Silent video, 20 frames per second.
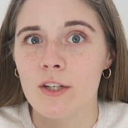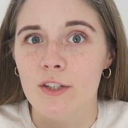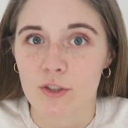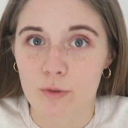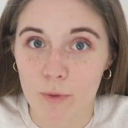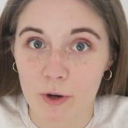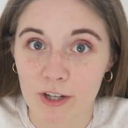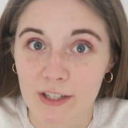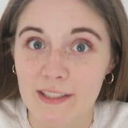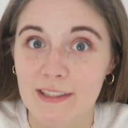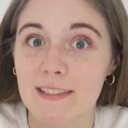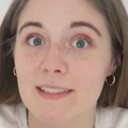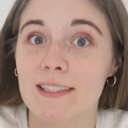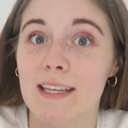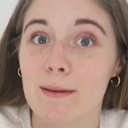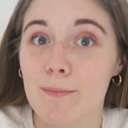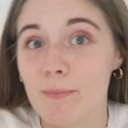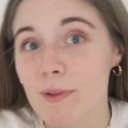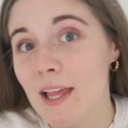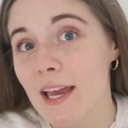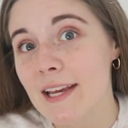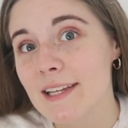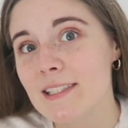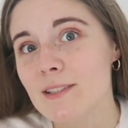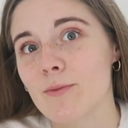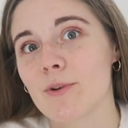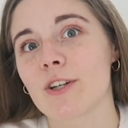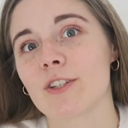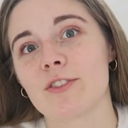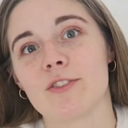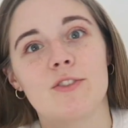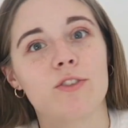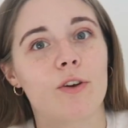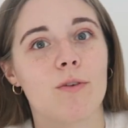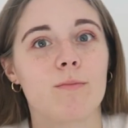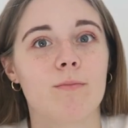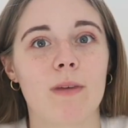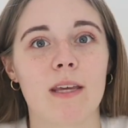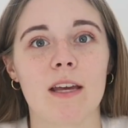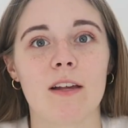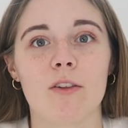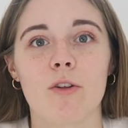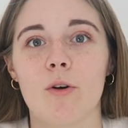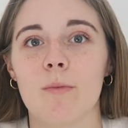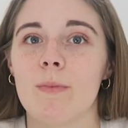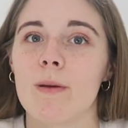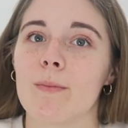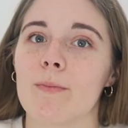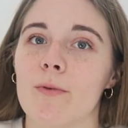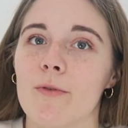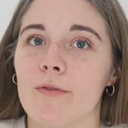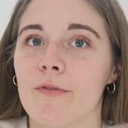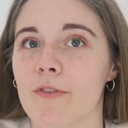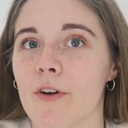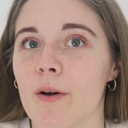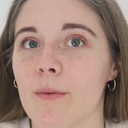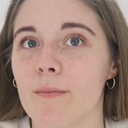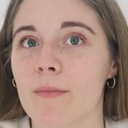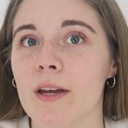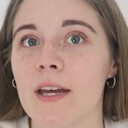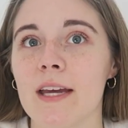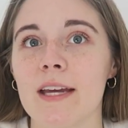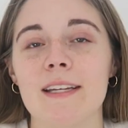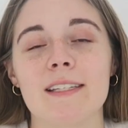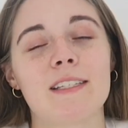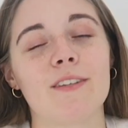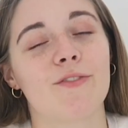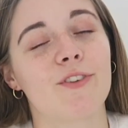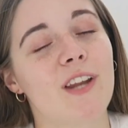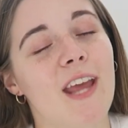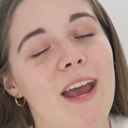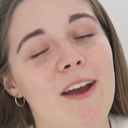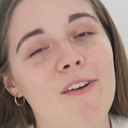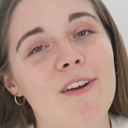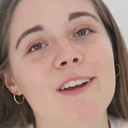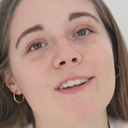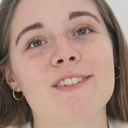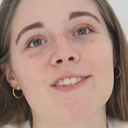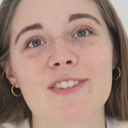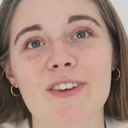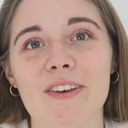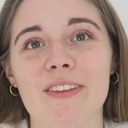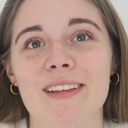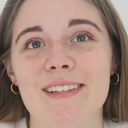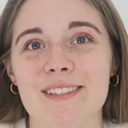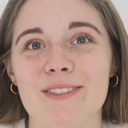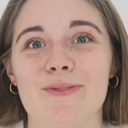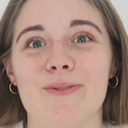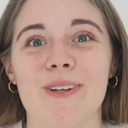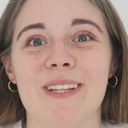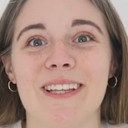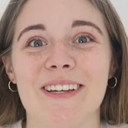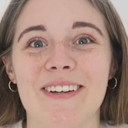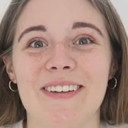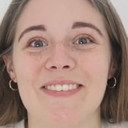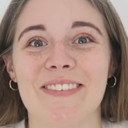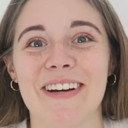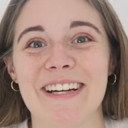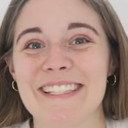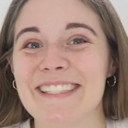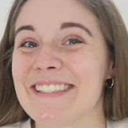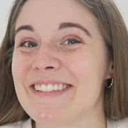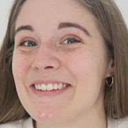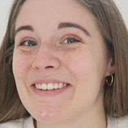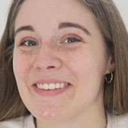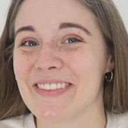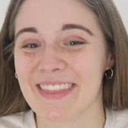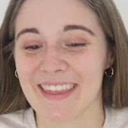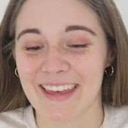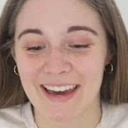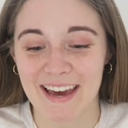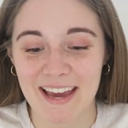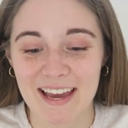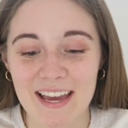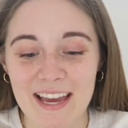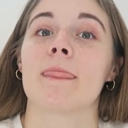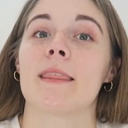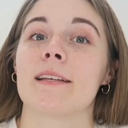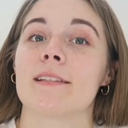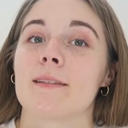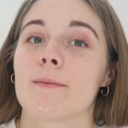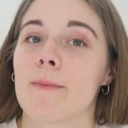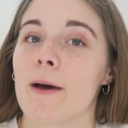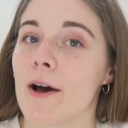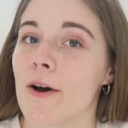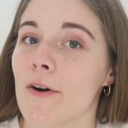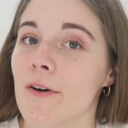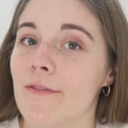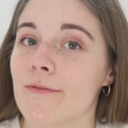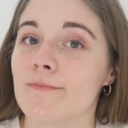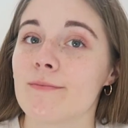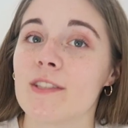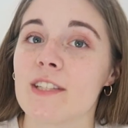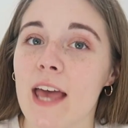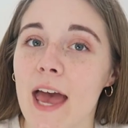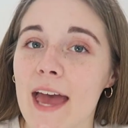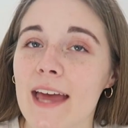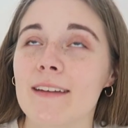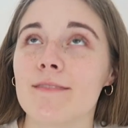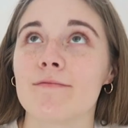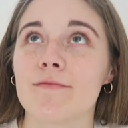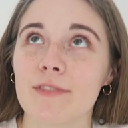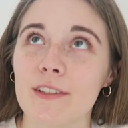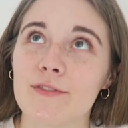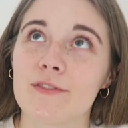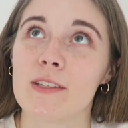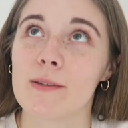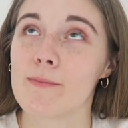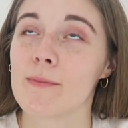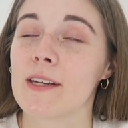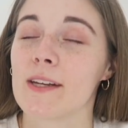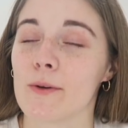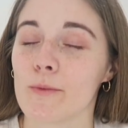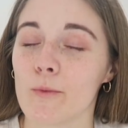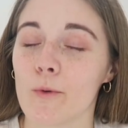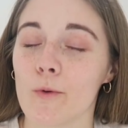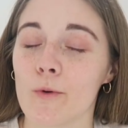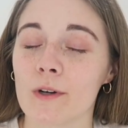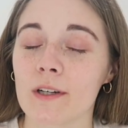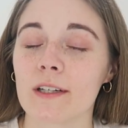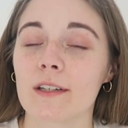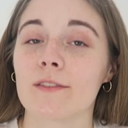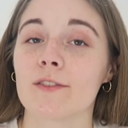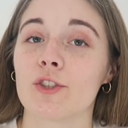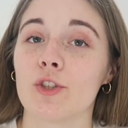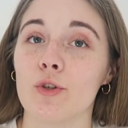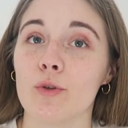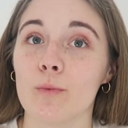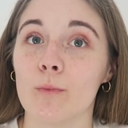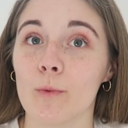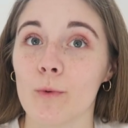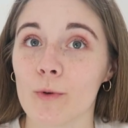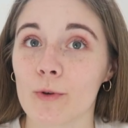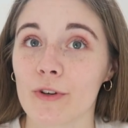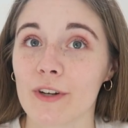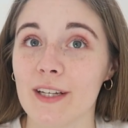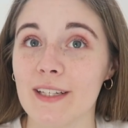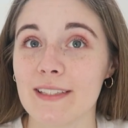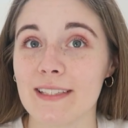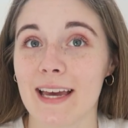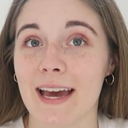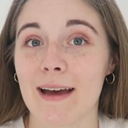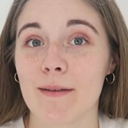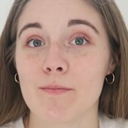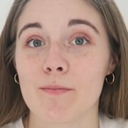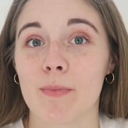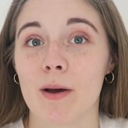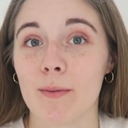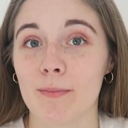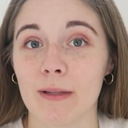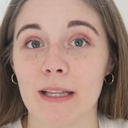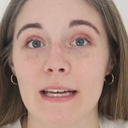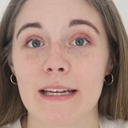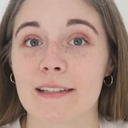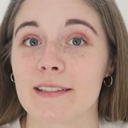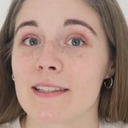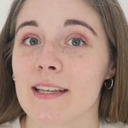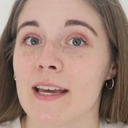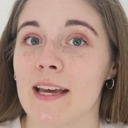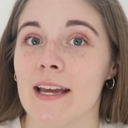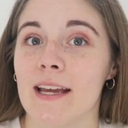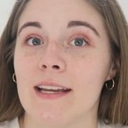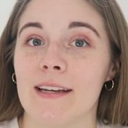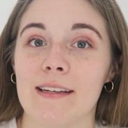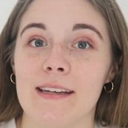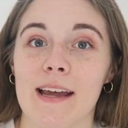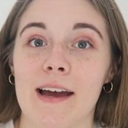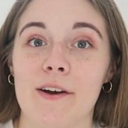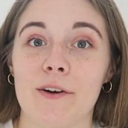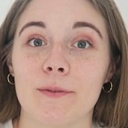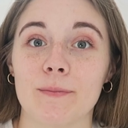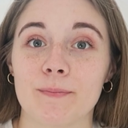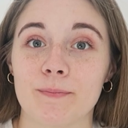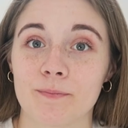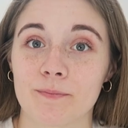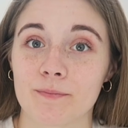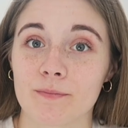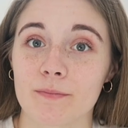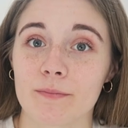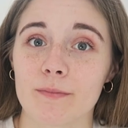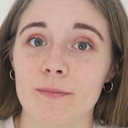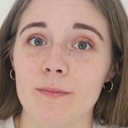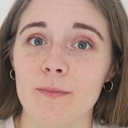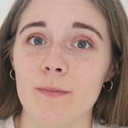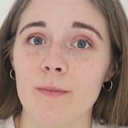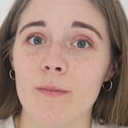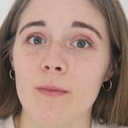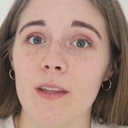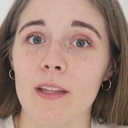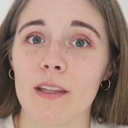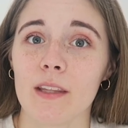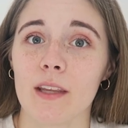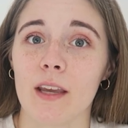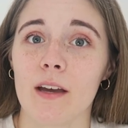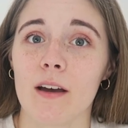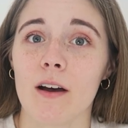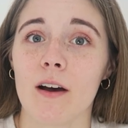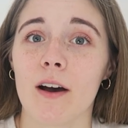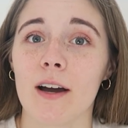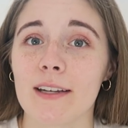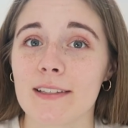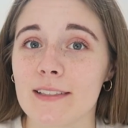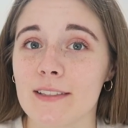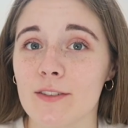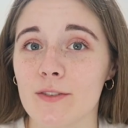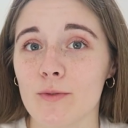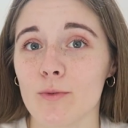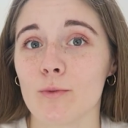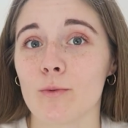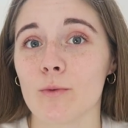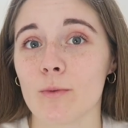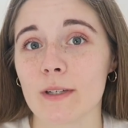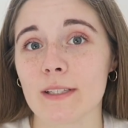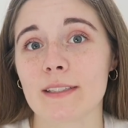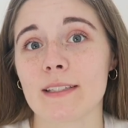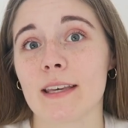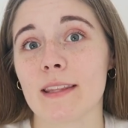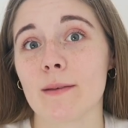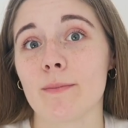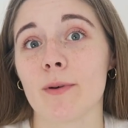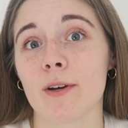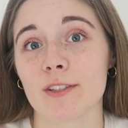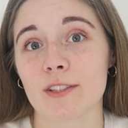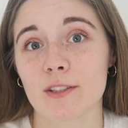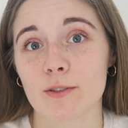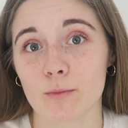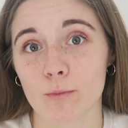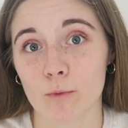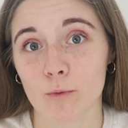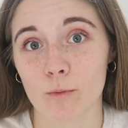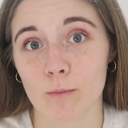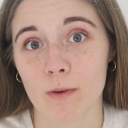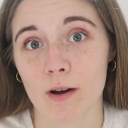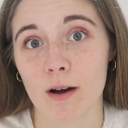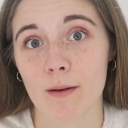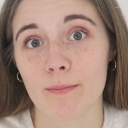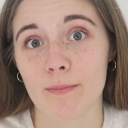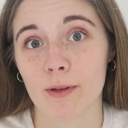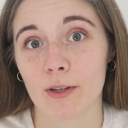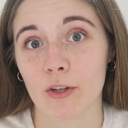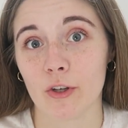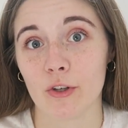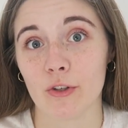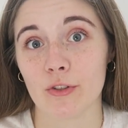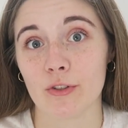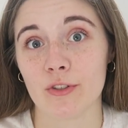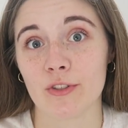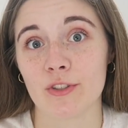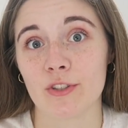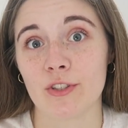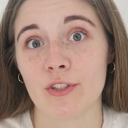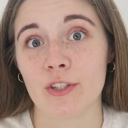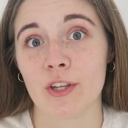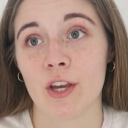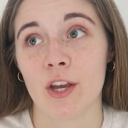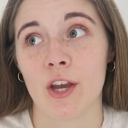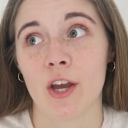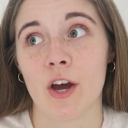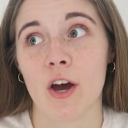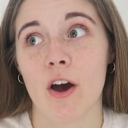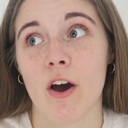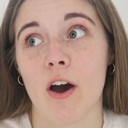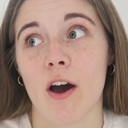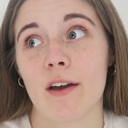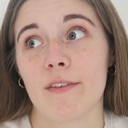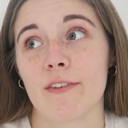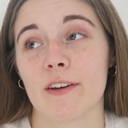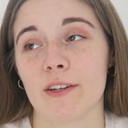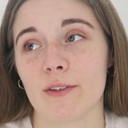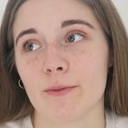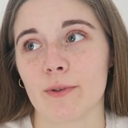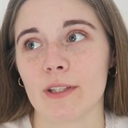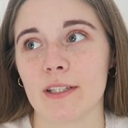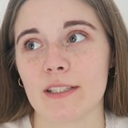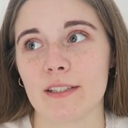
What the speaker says: to work in the same place, whereas you don't meet a lot of people from different areas, so that's a really good way to do that. It's about a 10-15 minute walk to Walgreens and Publix. Now, I didn't always get the bus to Walmart because I found it really